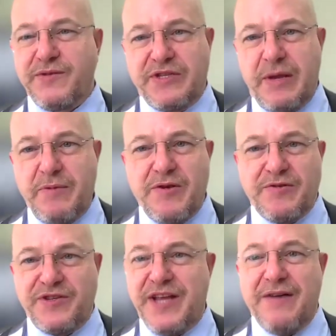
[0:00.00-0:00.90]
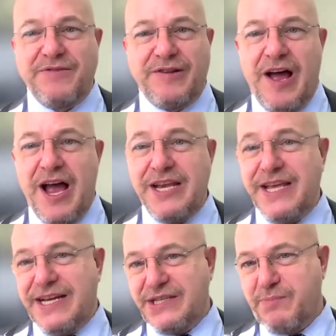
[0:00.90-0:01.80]
So some years down the
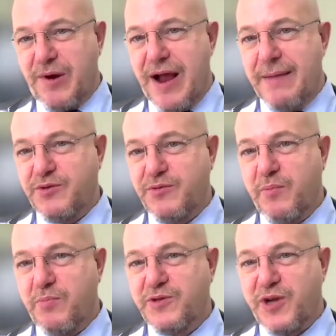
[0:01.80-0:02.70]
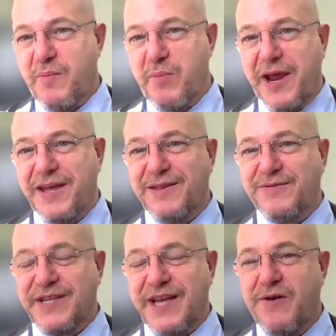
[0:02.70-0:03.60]
line, yes, perhaps we'll start breaking
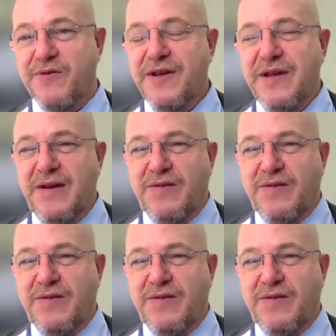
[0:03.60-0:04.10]
those out.